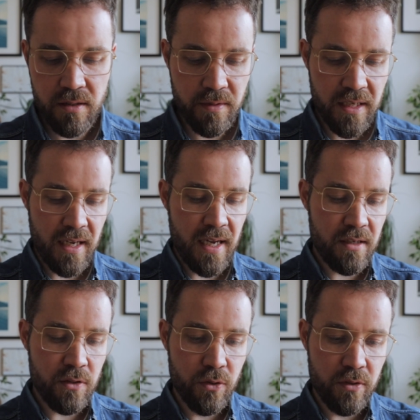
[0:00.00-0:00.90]
is something I
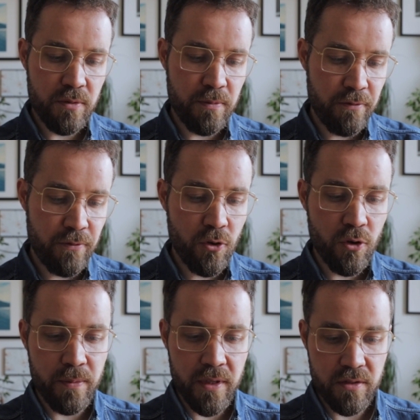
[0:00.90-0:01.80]
hadn't noticed before,
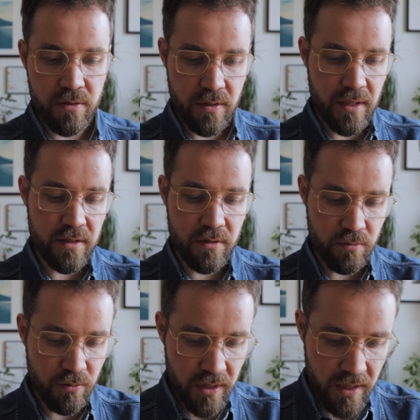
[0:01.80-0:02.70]
but it's
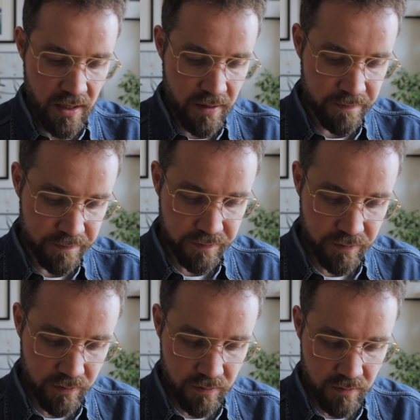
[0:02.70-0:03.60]
made
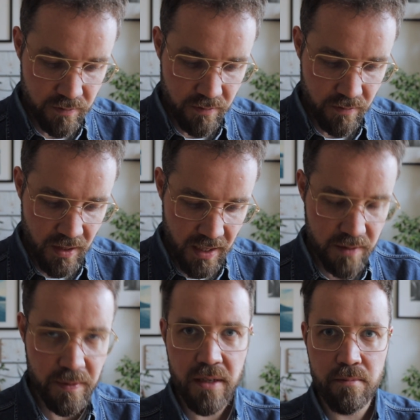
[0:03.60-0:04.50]

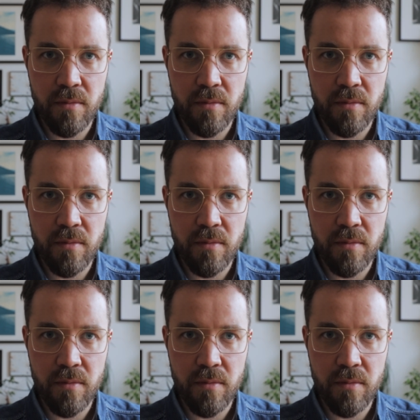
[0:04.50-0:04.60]
it